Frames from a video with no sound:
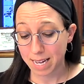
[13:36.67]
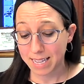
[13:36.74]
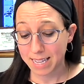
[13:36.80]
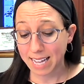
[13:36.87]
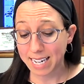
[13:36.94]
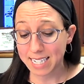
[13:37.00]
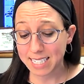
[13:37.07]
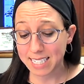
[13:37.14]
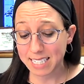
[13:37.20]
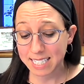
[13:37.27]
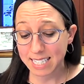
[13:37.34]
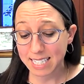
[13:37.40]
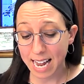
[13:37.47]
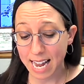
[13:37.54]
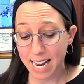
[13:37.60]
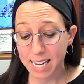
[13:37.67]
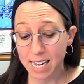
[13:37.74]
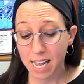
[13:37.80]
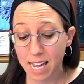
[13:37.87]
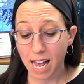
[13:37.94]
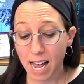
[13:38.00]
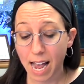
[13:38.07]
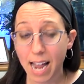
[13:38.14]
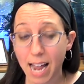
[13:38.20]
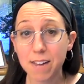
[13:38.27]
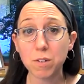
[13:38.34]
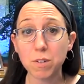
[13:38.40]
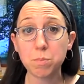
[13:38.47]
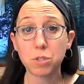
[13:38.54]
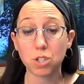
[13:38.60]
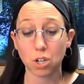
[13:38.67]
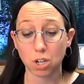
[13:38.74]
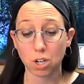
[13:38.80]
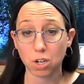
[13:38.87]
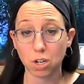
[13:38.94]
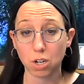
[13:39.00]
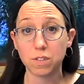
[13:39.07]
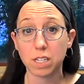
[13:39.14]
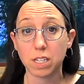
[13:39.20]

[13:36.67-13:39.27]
That is to say, I have observed